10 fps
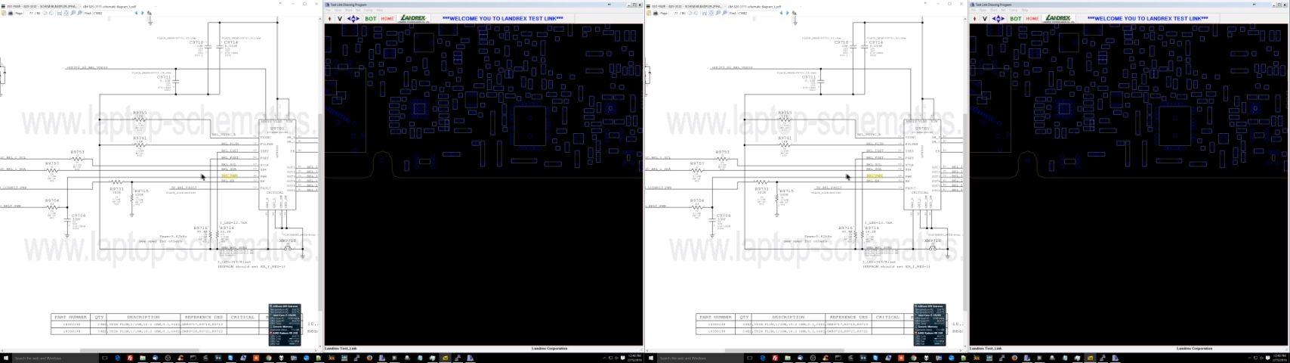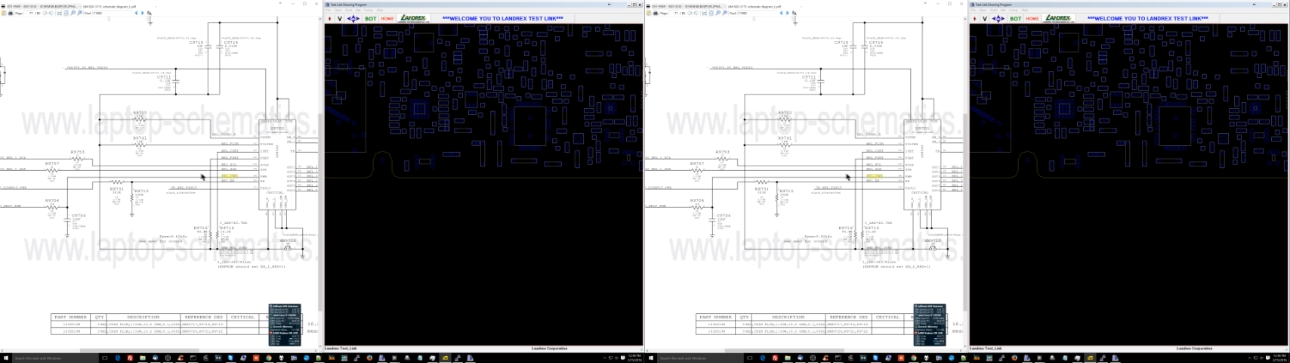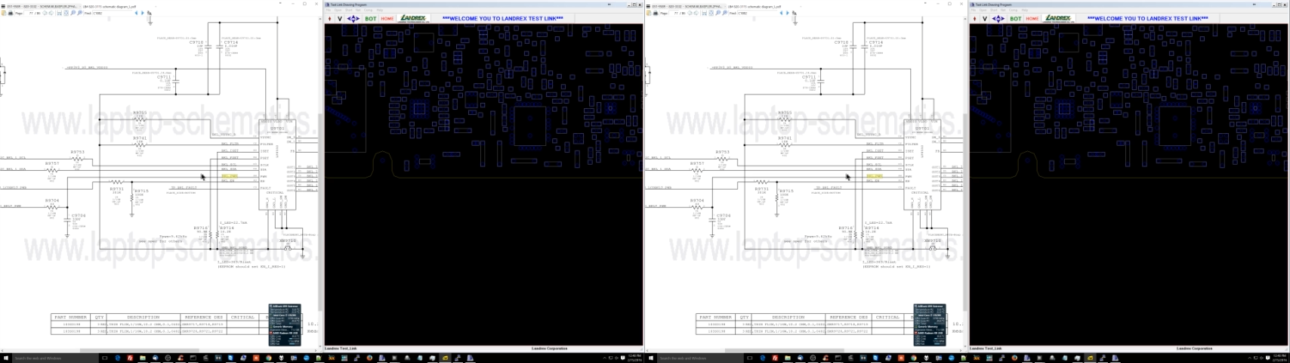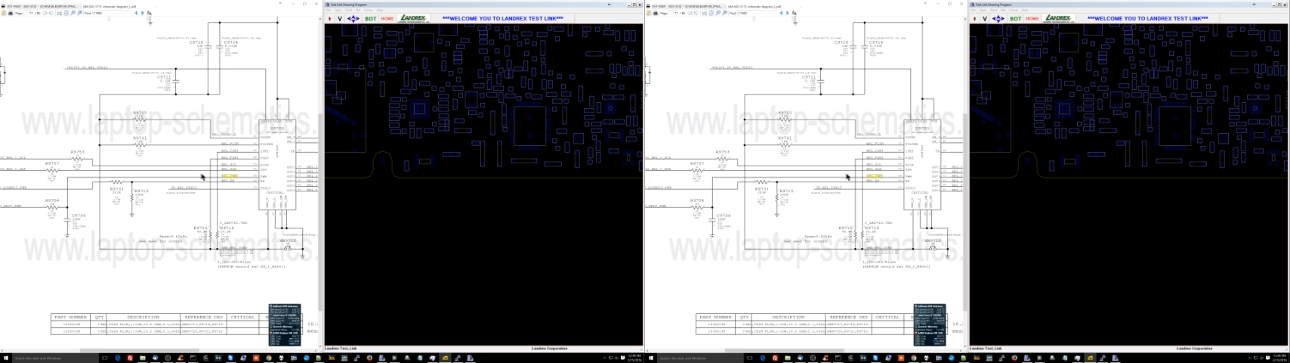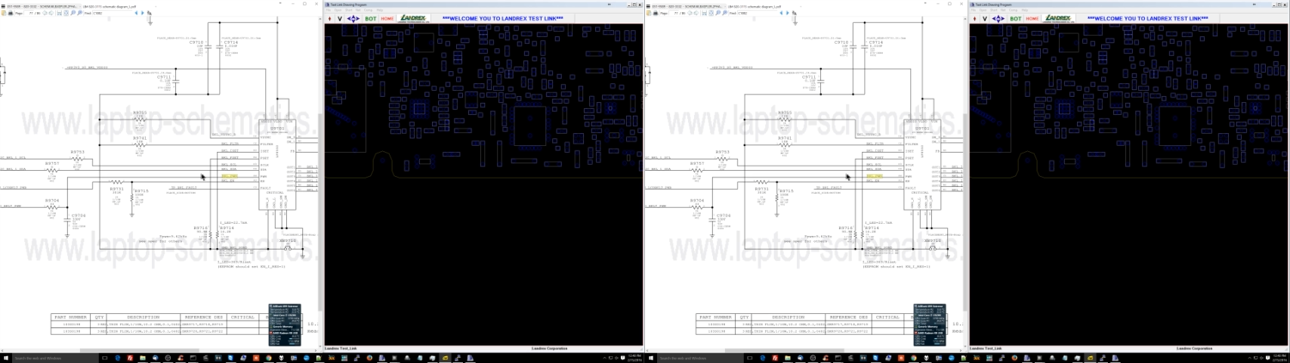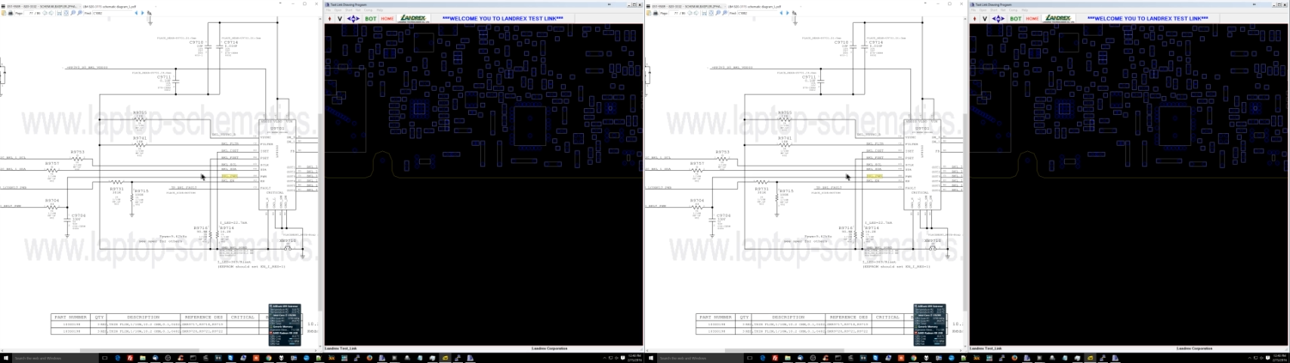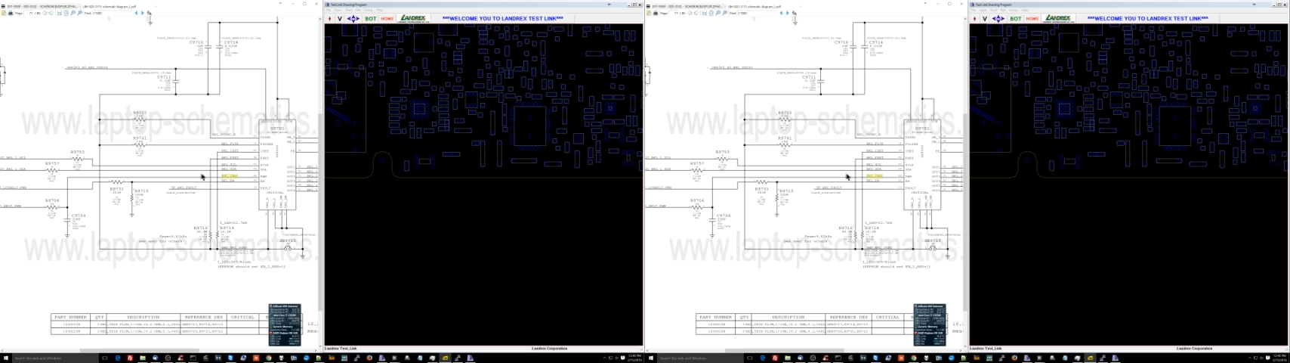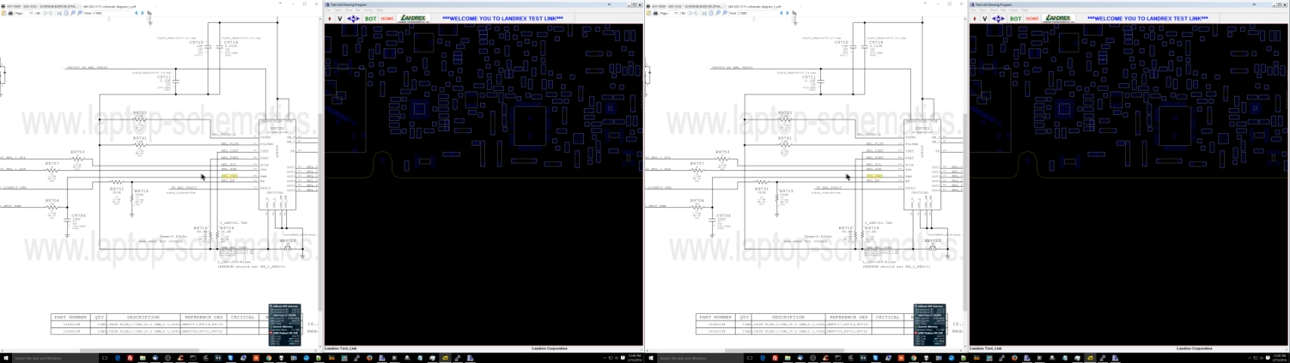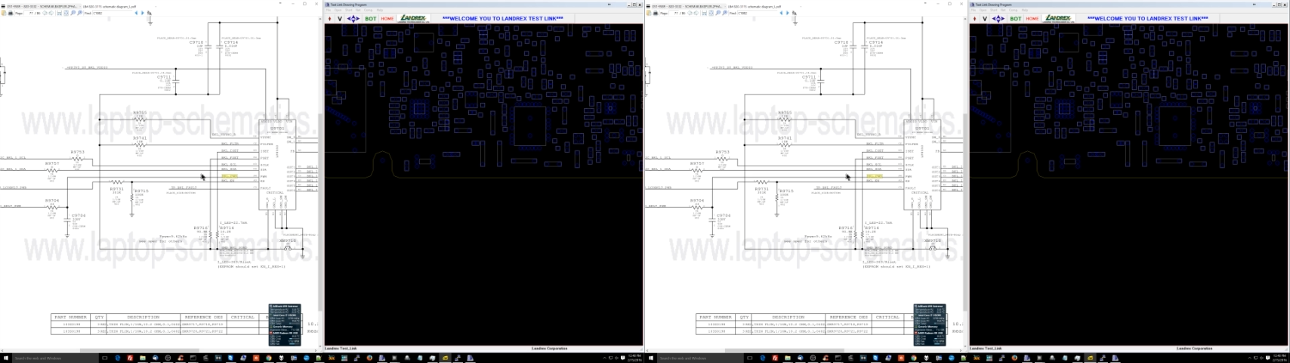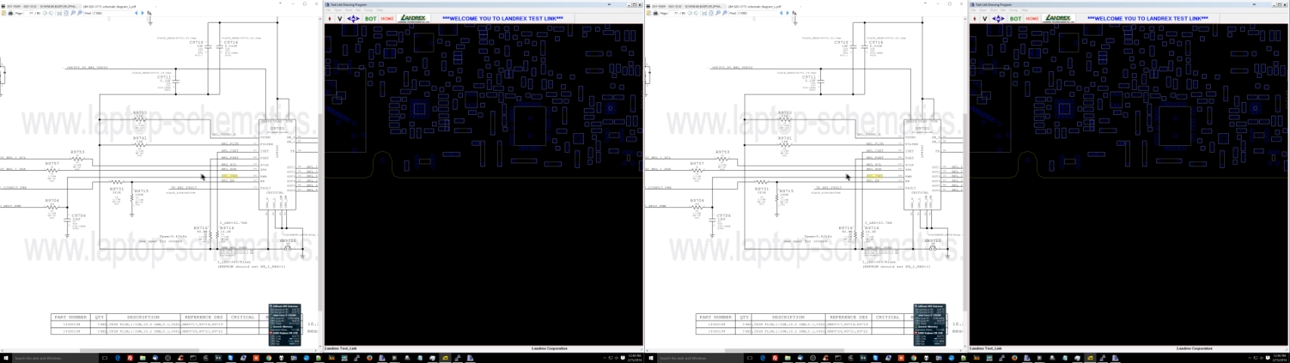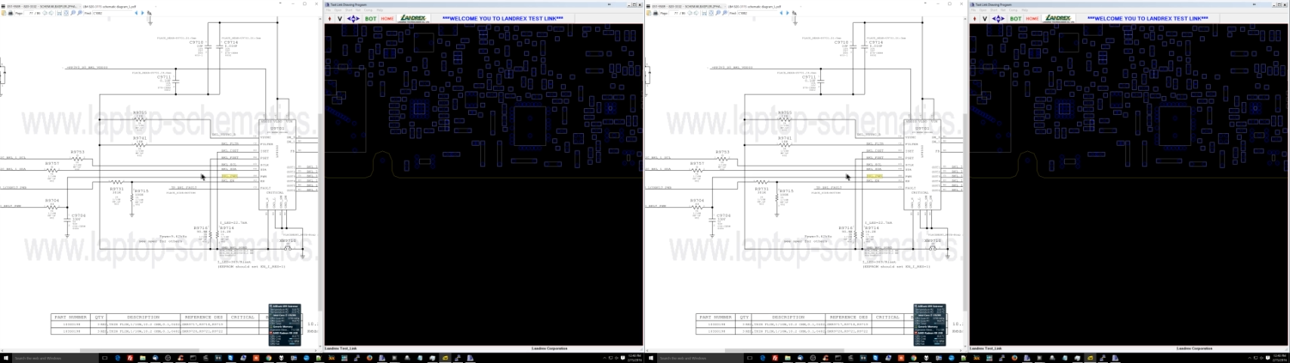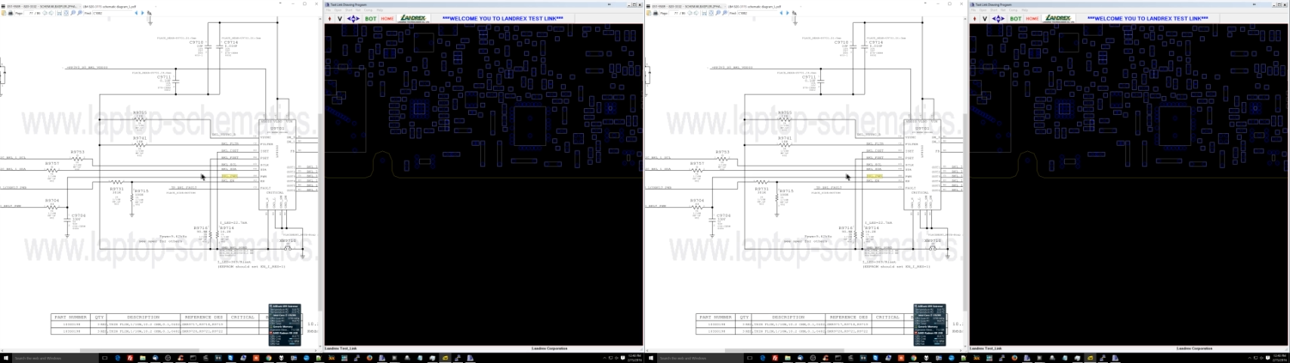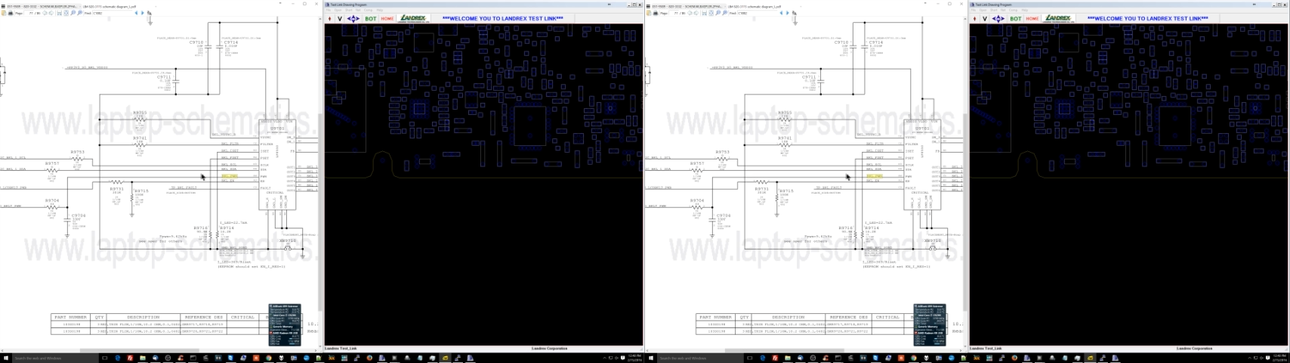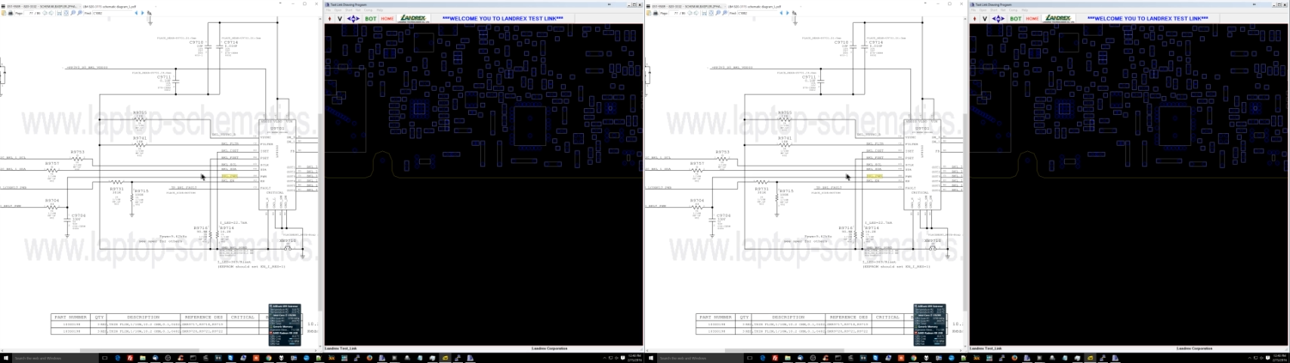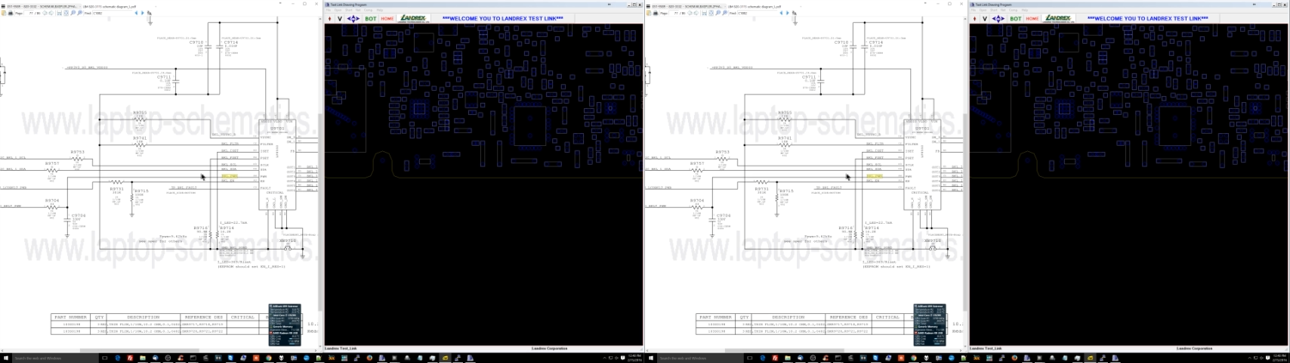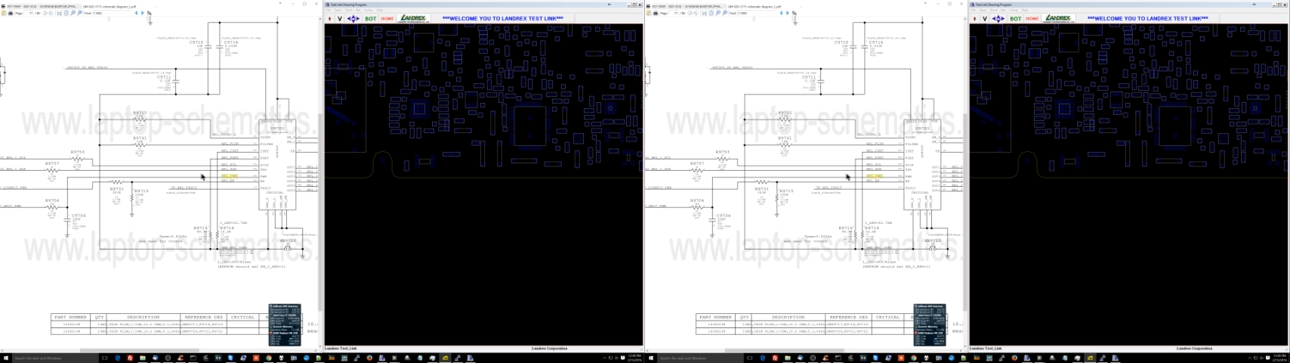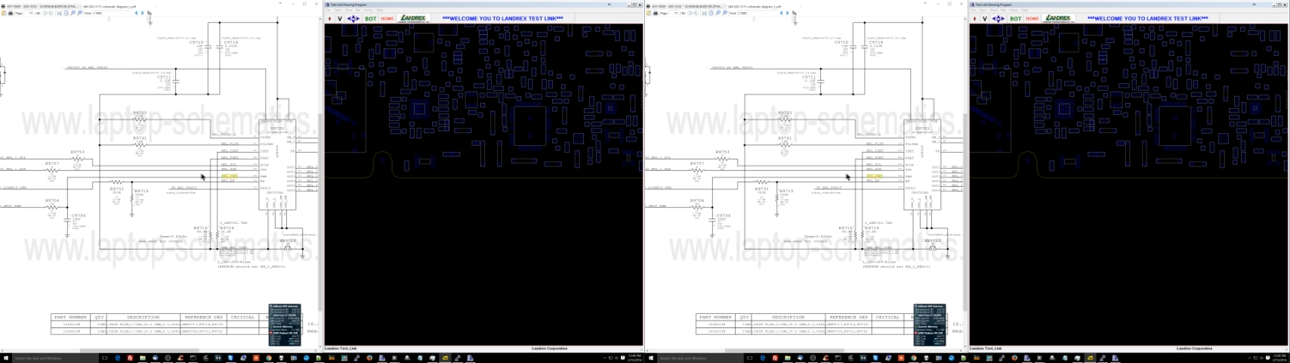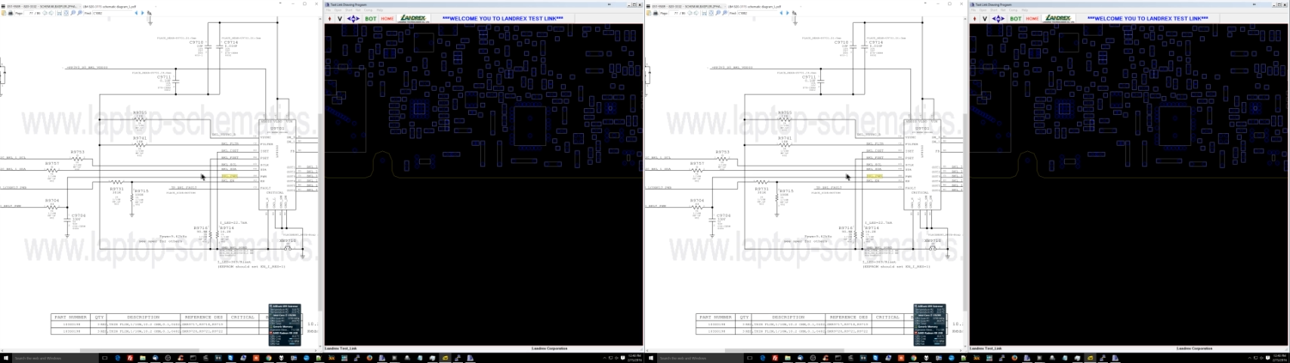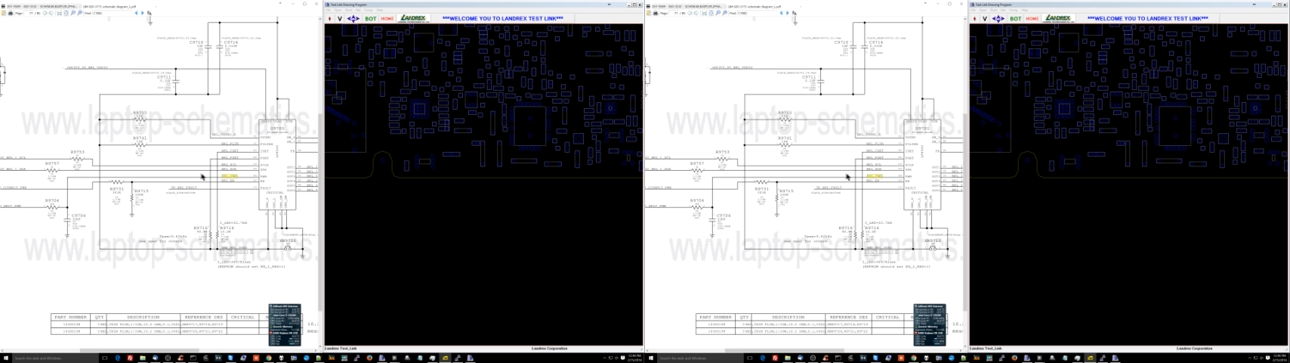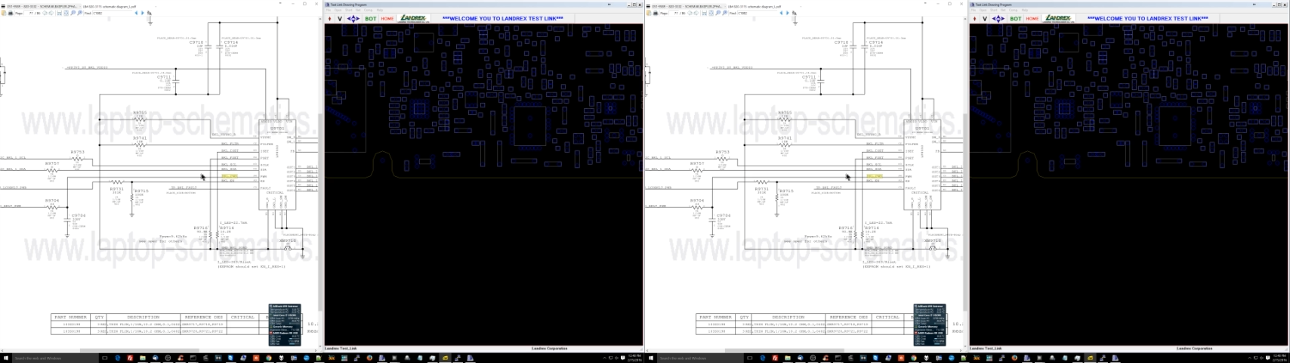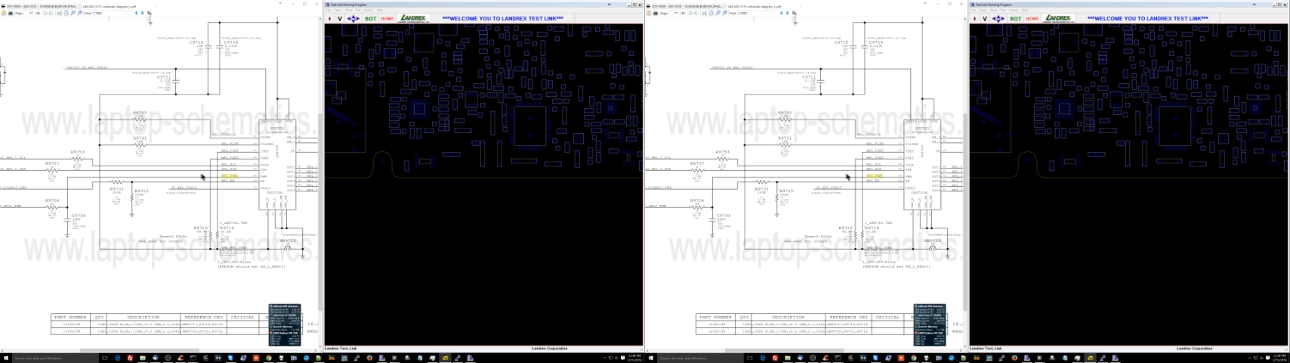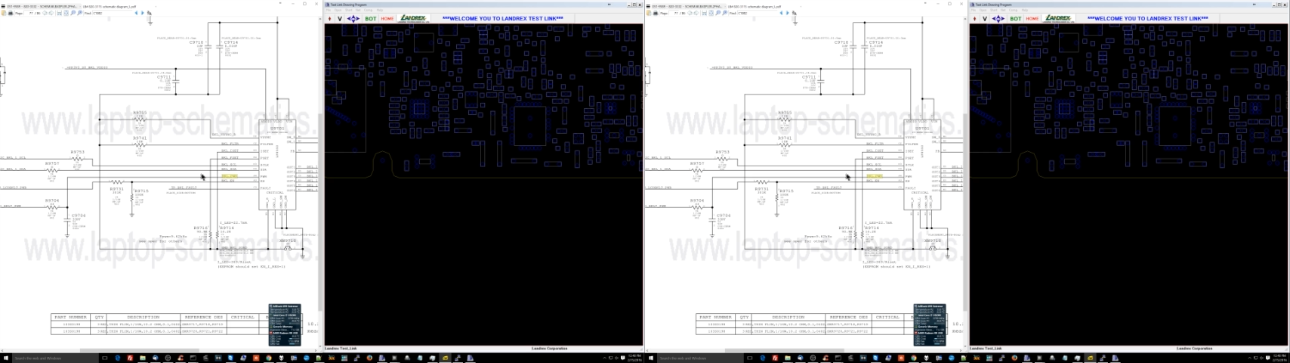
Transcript: (no speaker visible)